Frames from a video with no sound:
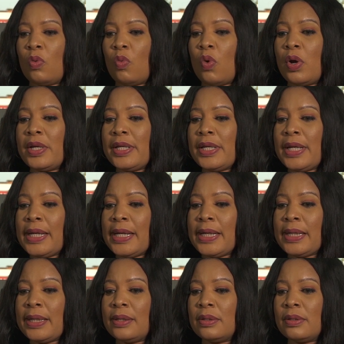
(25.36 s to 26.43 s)
1
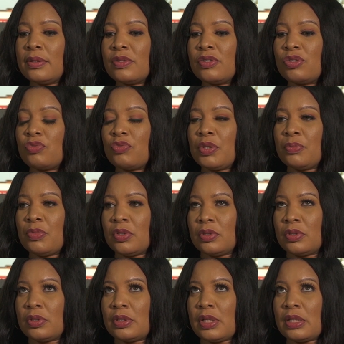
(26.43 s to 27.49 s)
year, 3
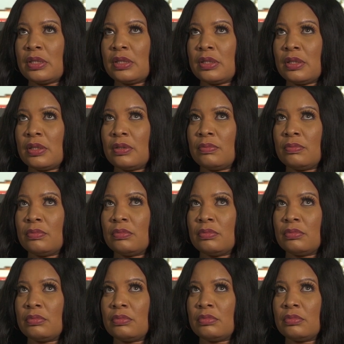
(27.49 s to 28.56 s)
months, that's
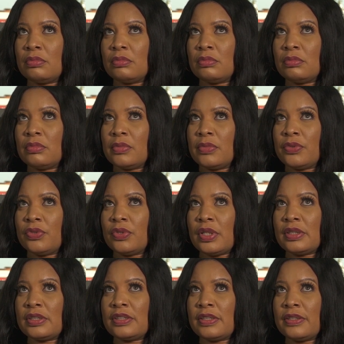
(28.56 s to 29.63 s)

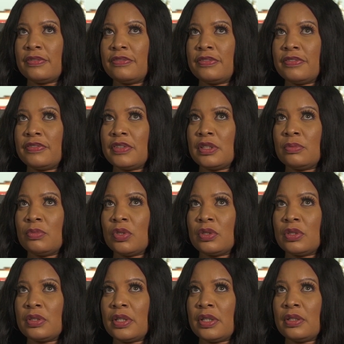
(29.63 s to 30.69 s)
15
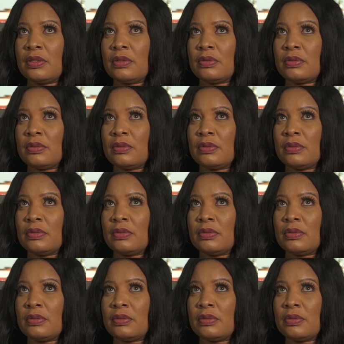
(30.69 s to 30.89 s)
months, yeah?